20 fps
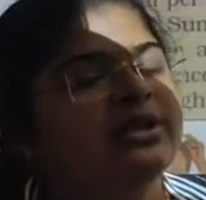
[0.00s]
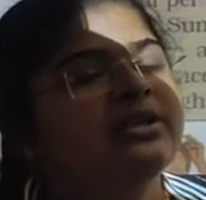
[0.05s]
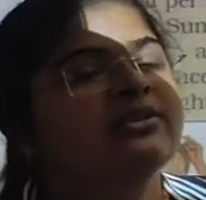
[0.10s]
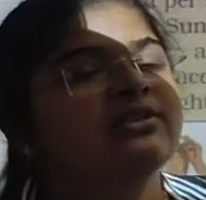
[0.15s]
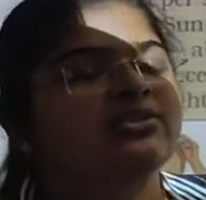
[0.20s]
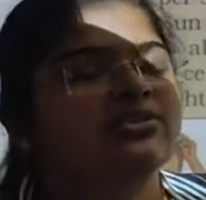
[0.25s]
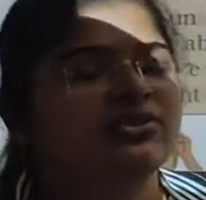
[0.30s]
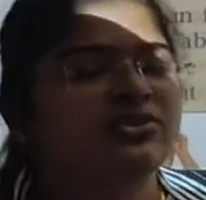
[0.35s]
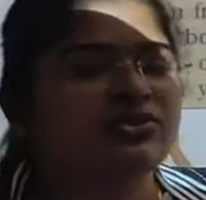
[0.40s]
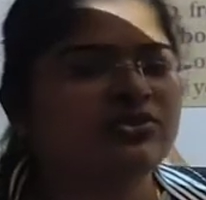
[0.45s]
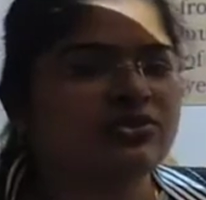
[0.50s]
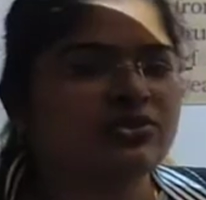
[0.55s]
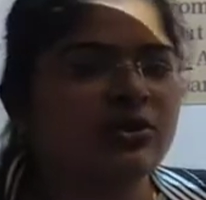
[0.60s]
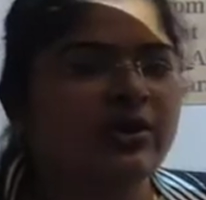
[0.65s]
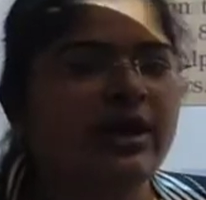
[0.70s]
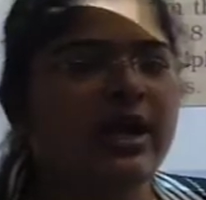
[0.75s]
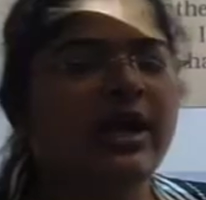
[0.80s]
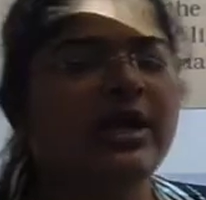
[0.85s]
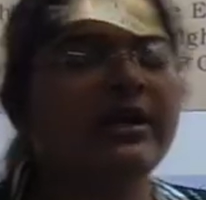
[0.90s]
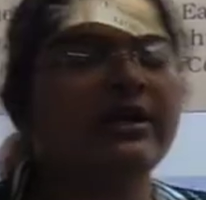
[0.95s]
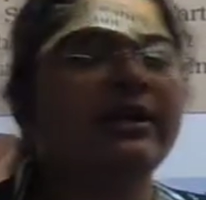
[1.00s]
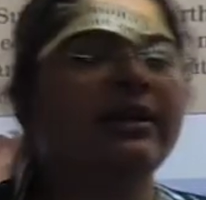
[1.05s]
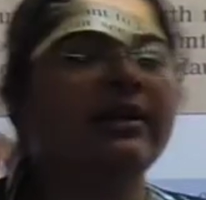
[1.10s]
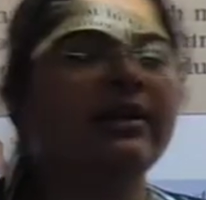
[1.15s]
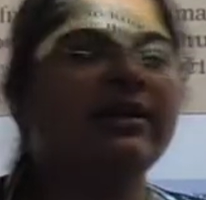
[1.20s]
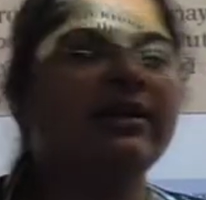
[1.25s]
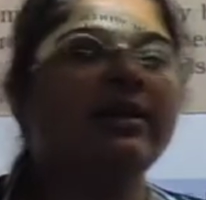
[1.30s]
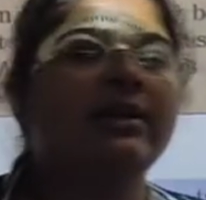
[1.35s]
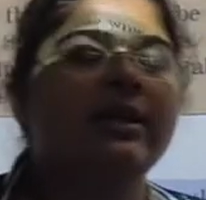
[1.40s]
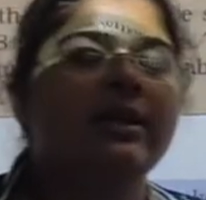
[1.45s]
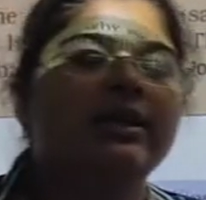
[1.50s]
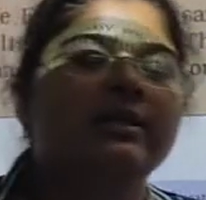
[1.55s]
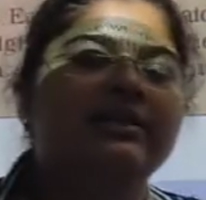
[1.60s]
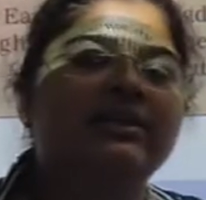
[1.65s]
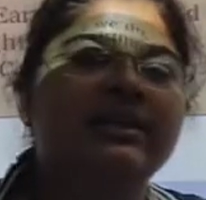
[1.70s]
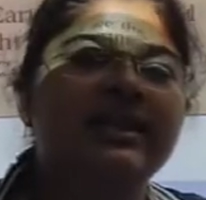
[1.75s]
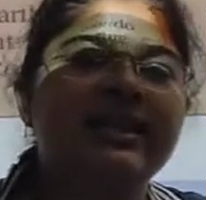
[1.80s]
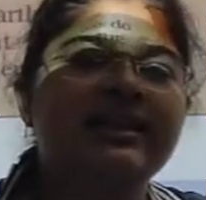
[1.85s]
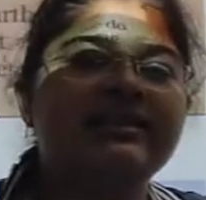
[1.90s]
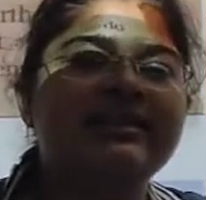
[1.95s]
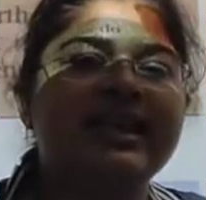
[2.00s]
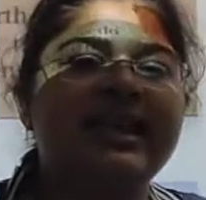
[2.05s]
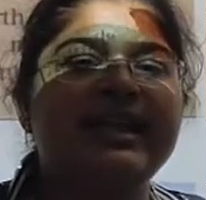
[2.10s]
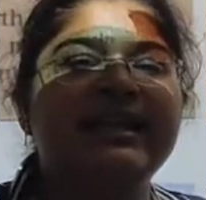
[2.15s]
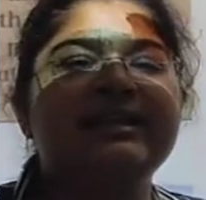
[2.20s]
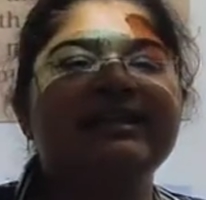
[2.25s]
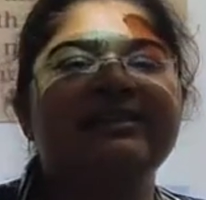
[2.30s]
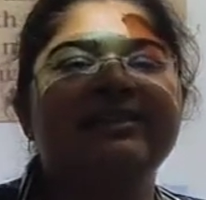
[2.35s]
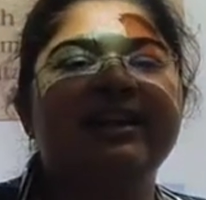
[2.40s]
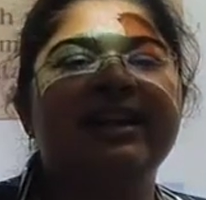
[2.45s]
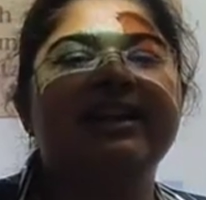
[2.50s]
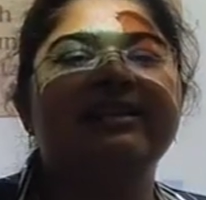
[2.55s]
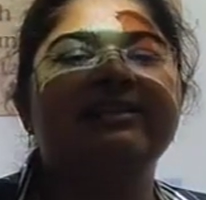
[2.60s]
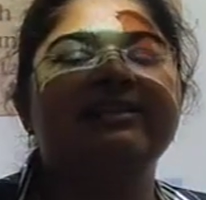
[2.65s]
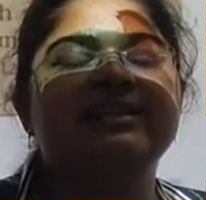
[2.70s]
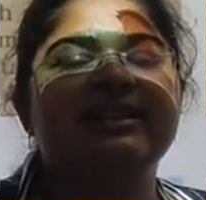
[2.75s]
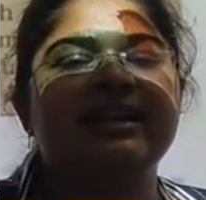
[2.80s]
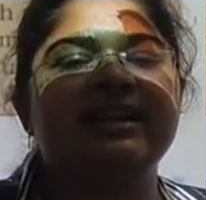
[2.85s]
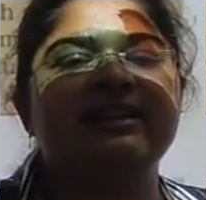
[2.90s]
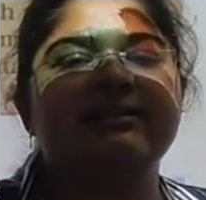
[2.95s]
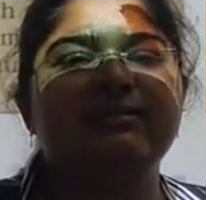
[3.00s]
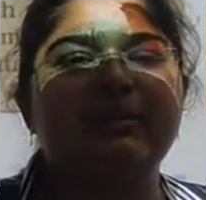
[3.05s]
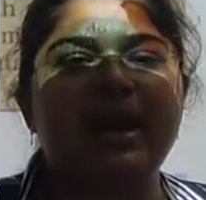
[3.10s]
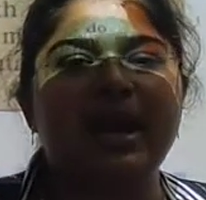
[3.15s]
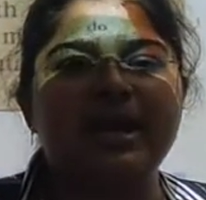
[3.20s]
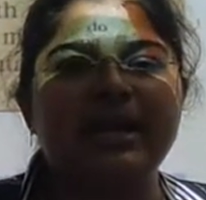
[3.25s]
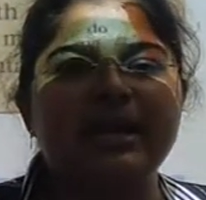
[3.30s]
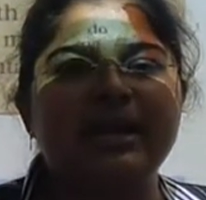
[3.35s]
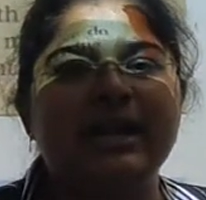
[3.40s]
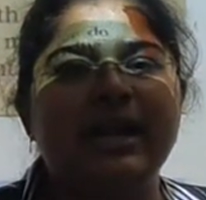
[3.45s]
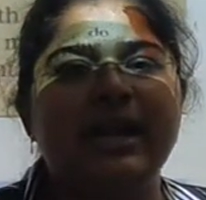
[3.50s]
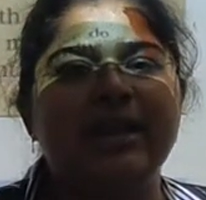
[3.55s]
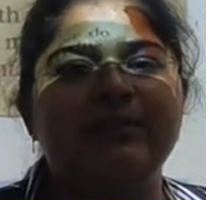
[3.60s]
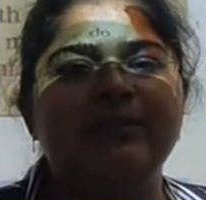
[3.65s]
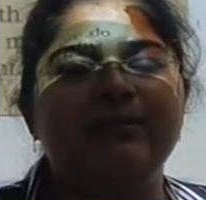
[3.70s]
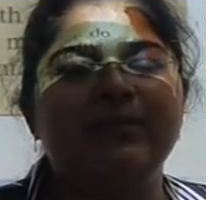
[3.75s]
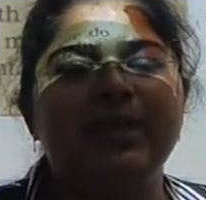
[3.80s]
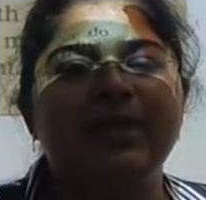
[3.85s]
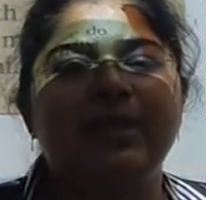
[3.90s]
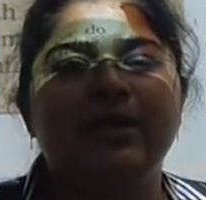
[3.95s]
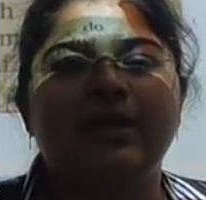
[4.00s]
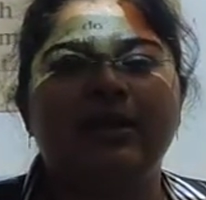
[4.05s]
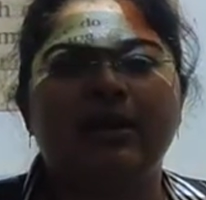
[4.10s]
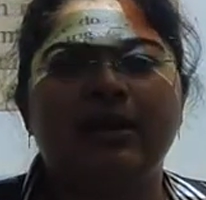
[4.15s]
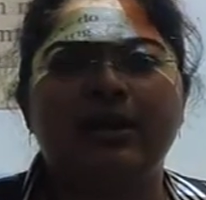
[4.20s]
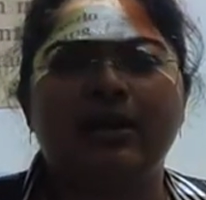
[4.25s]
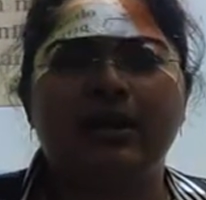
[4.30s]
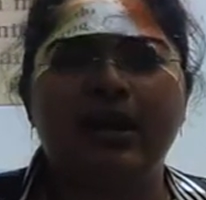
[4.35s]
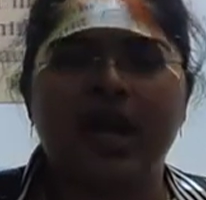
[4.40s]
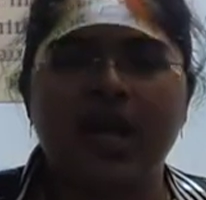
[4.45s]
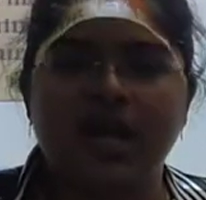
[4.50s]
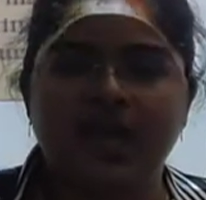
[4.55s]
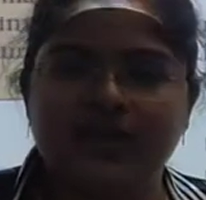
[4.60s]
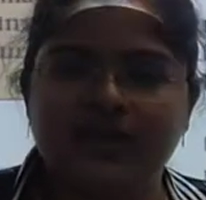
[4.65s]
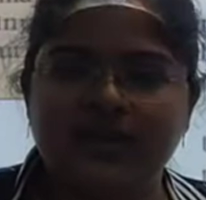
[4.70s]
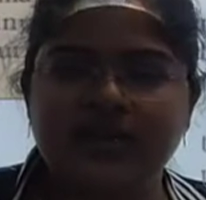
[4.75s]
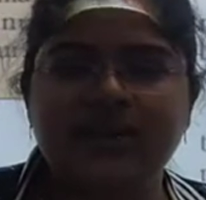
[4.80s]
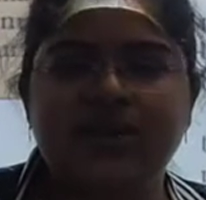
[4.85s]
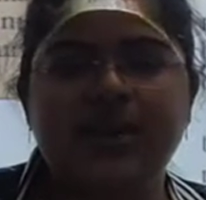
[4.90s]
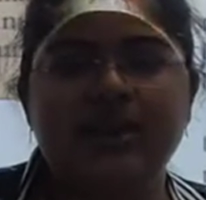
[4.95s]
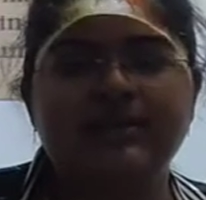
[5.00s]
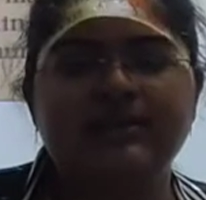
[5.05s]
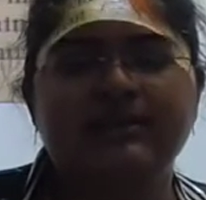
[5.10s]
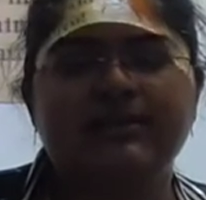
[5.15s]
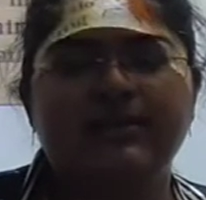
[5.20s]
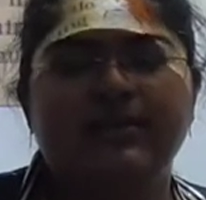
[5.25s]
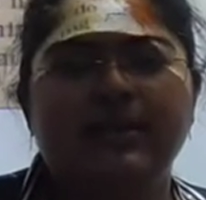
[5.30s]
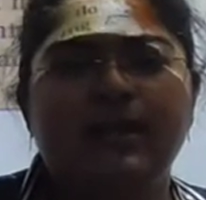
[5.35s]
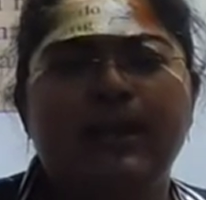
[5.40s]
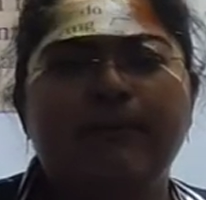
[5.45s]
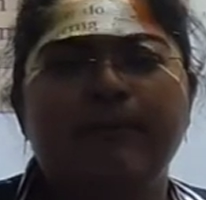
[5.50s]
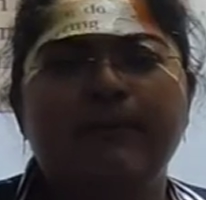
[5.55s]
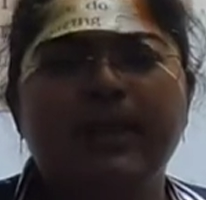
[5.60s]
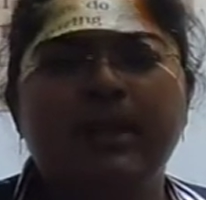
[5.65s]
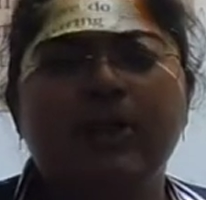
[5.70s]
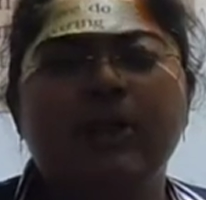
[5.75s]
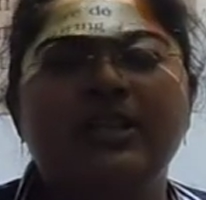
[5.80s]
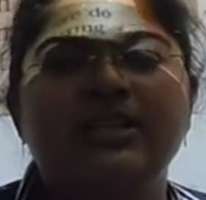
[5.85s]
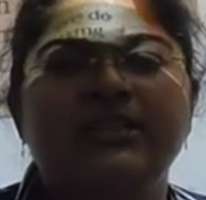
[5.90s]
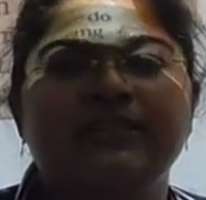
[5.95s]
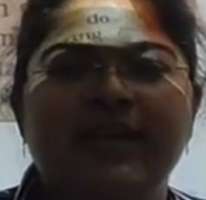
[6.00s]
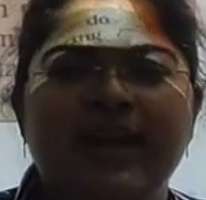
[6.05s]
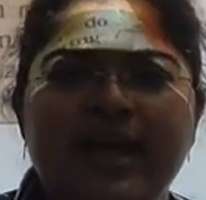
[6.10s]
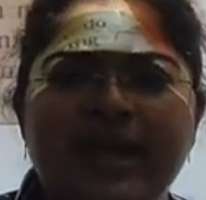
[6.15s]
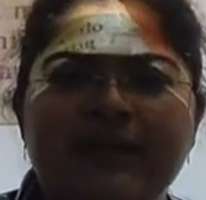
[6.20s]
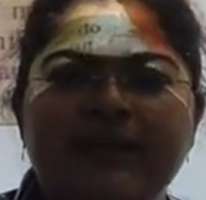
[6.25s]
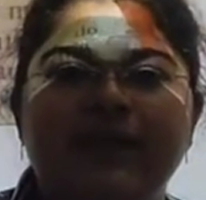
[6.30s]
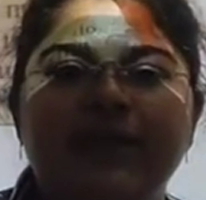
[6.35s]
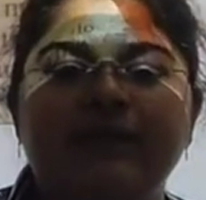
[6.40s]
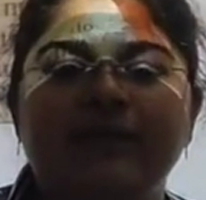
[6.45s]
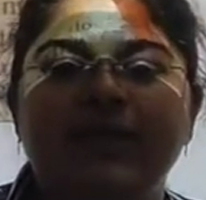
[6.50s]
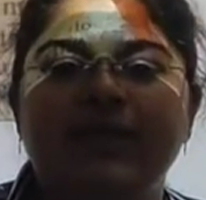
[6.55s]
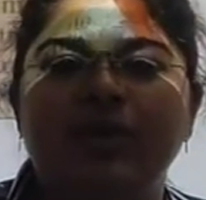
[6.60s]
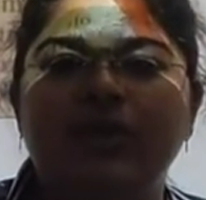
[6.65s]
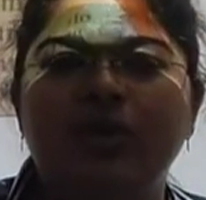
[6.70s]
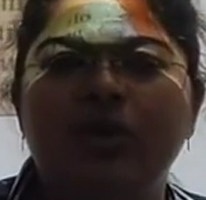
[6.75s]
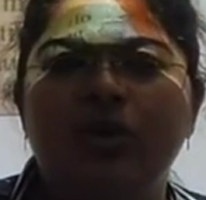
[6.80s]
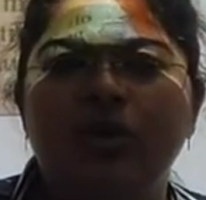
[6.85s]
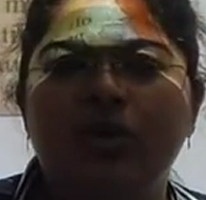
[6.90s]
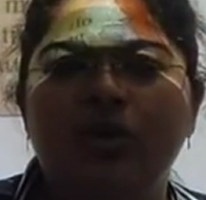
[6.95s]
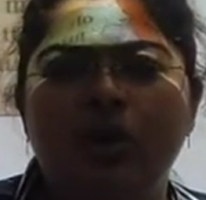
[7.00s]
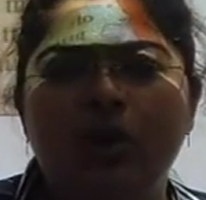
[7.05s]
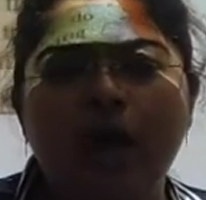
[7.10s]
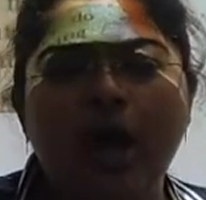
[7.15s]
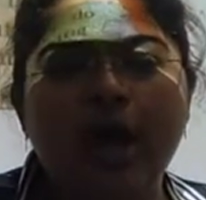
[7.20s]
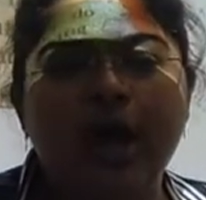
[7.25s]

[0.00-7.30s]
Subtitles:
So student, this incident is many times done with us, because whenever we go